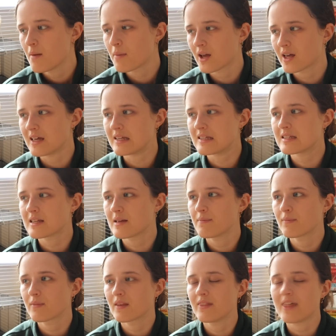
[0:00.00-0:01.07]
because
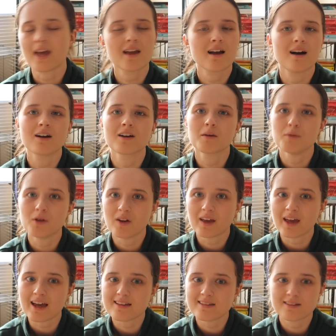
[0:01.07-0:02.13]
they can't
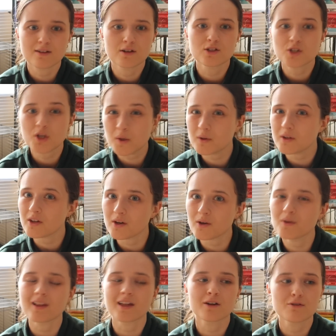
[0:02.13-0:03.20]
communicate to
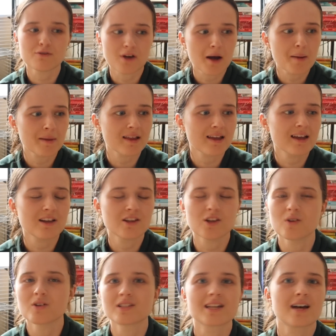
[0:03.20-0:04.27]
you like verbally and
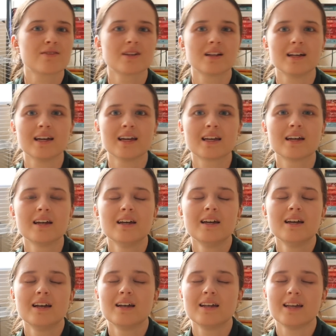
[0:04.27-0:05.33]
you just have to like
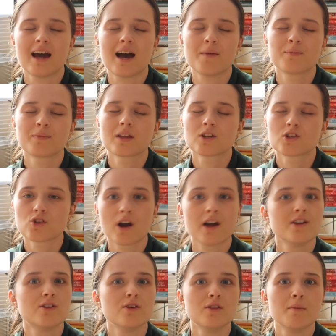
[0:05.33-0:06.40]
yeah, try
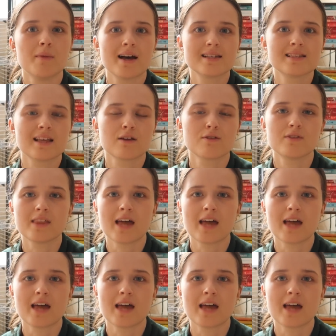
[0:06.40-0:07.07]
and do the best thing for